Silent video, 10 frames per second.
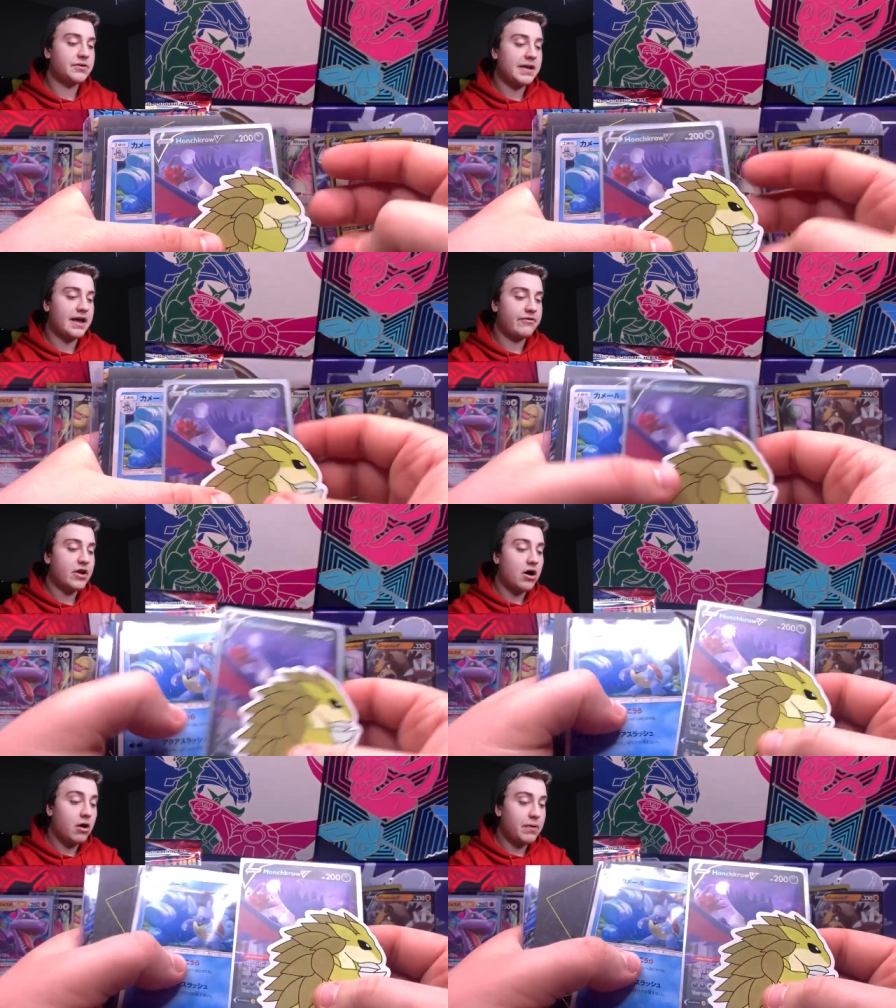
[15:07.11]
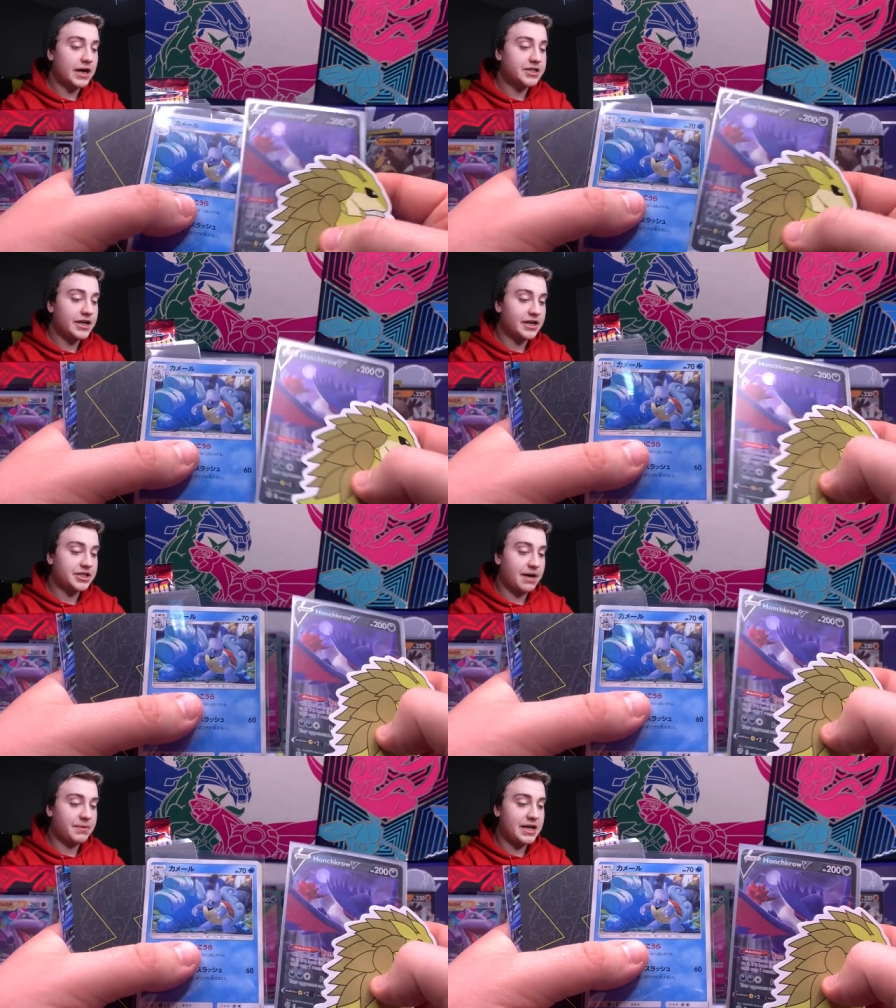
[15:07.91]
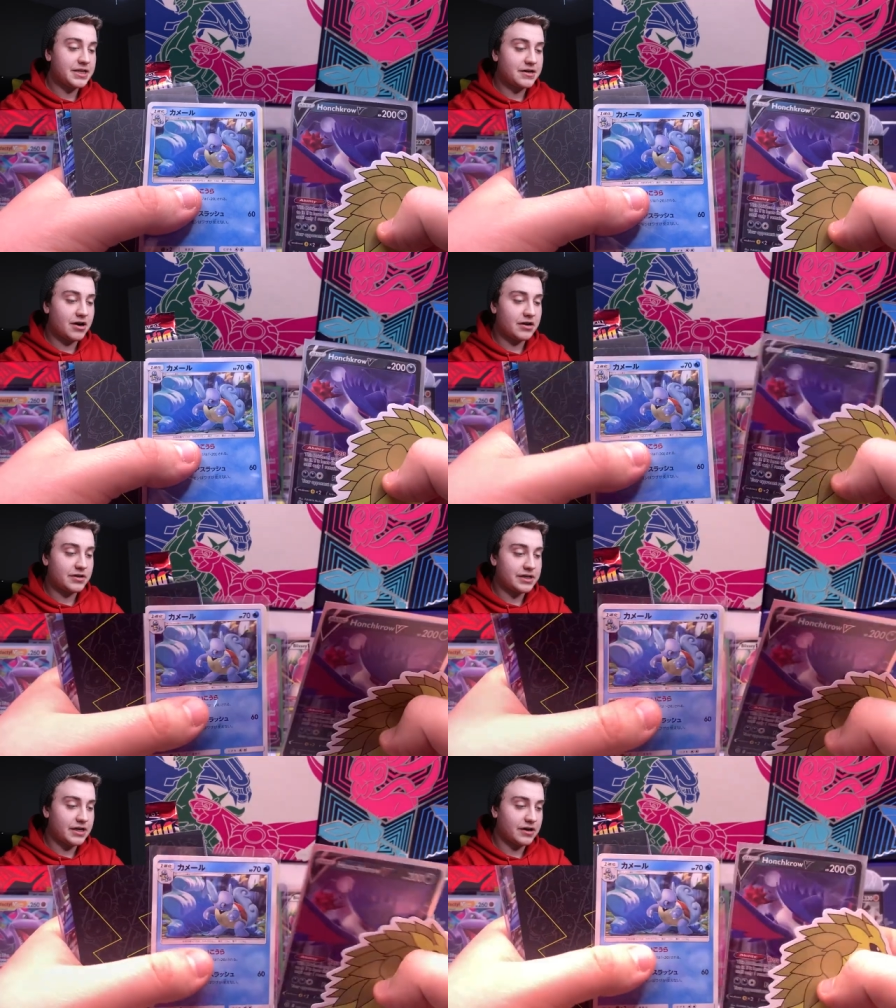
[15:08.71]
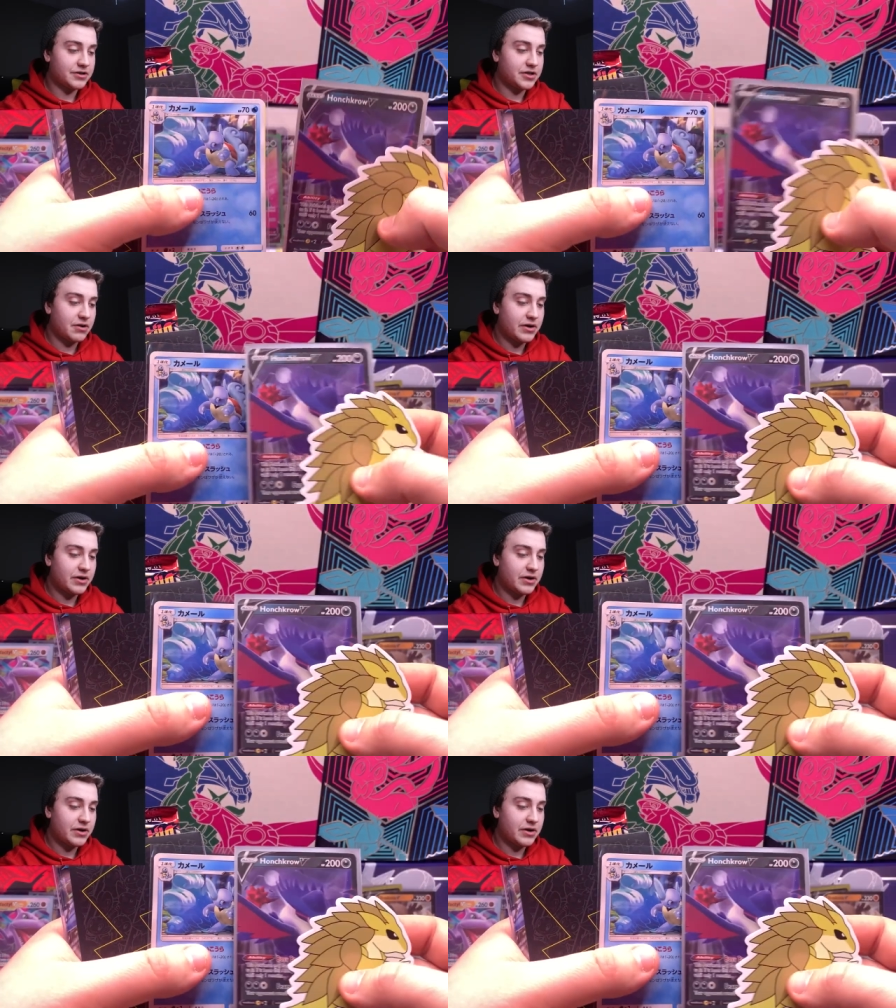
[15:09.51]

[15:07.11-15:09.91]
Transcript: So we have, oh, we're actually getting a Japanese cards in here too.